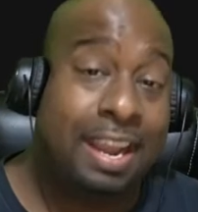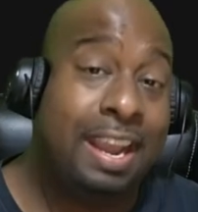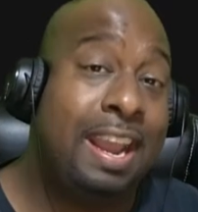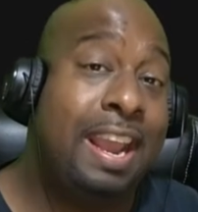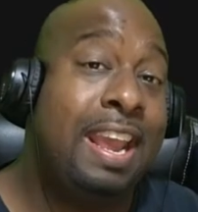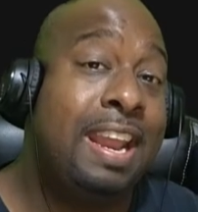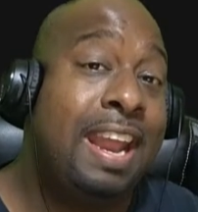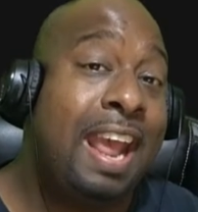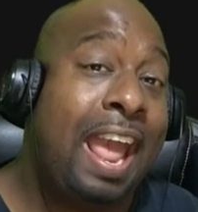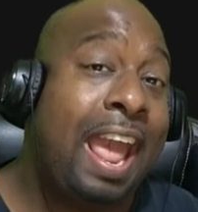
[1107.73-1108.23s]

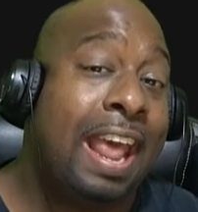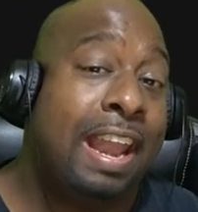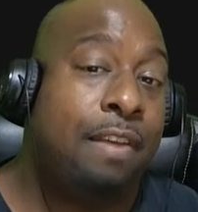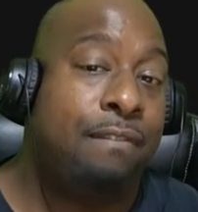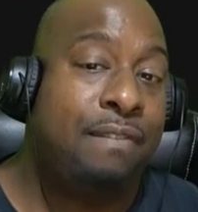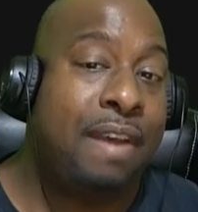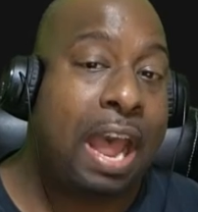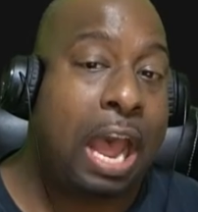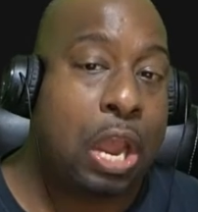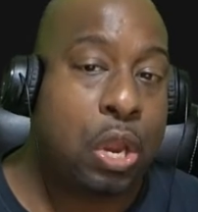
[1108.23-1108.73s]
It had a
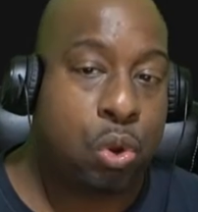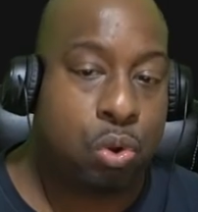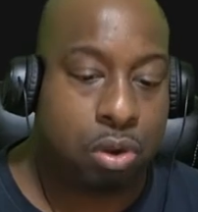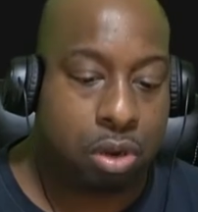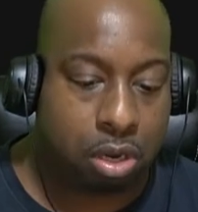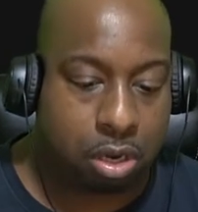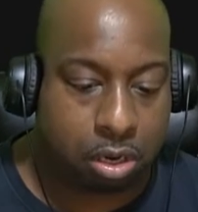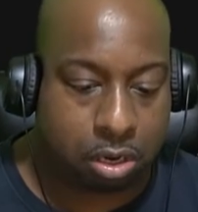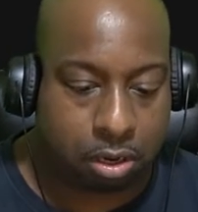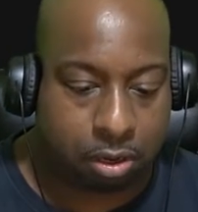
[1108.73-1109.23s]
value
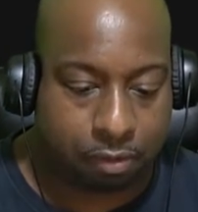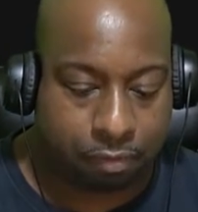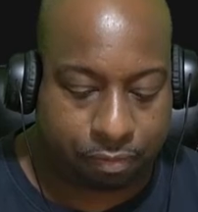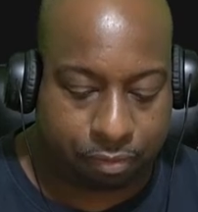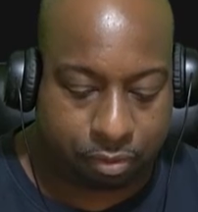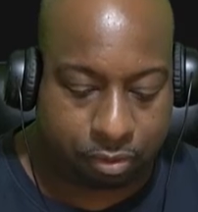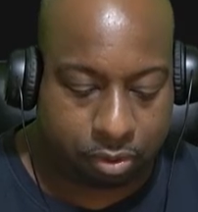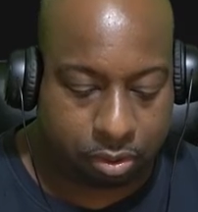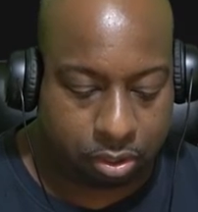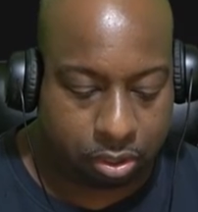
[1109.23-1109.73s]
of
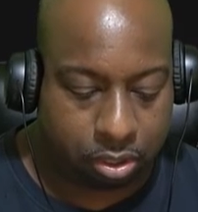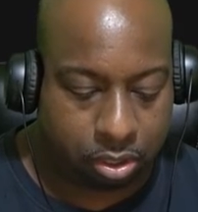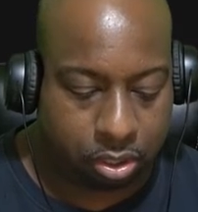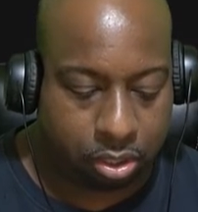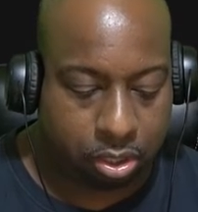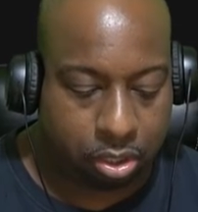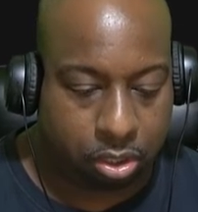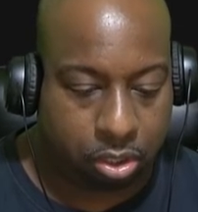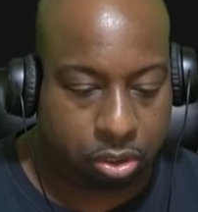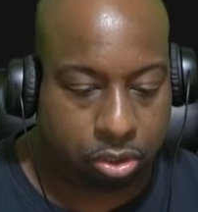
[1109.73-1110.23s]

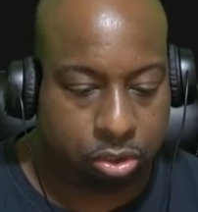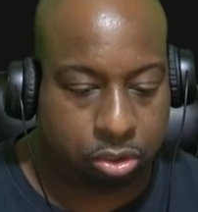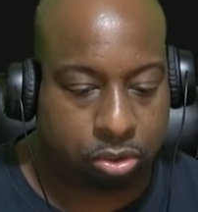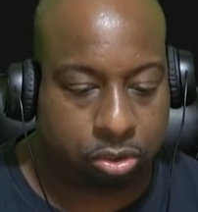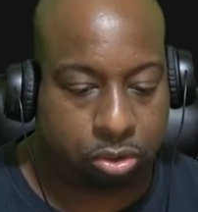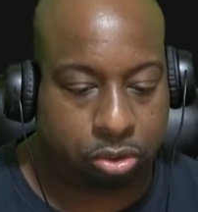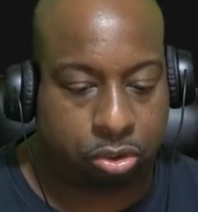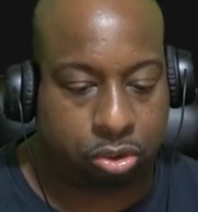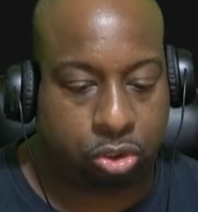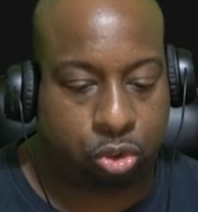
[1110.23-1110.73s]

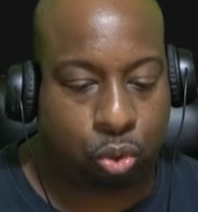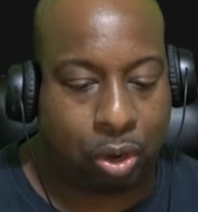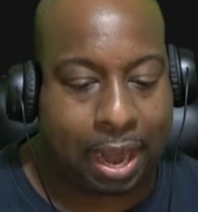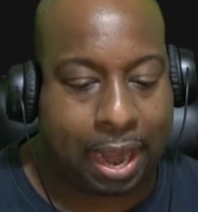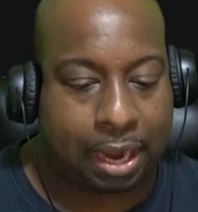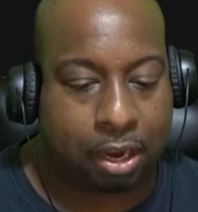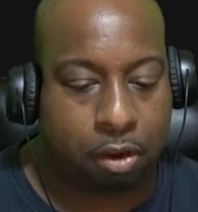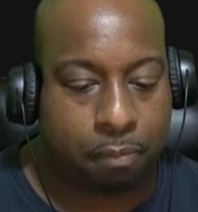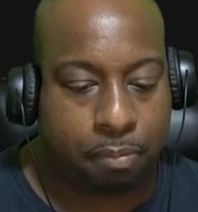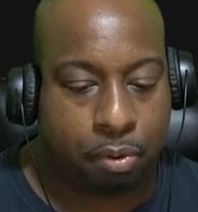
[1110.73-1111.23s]

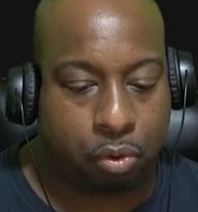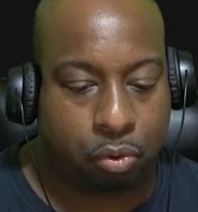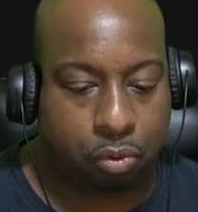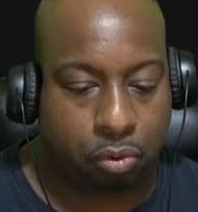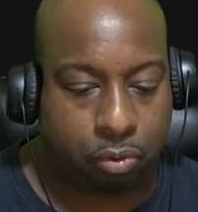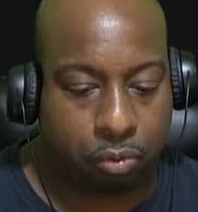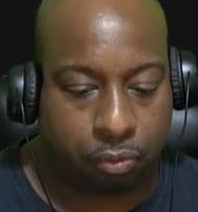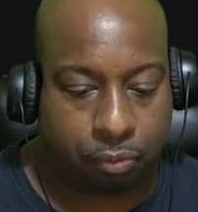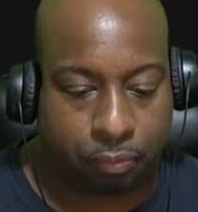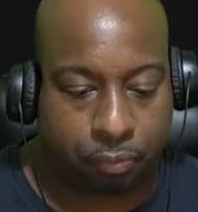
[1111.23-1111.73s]
draggable.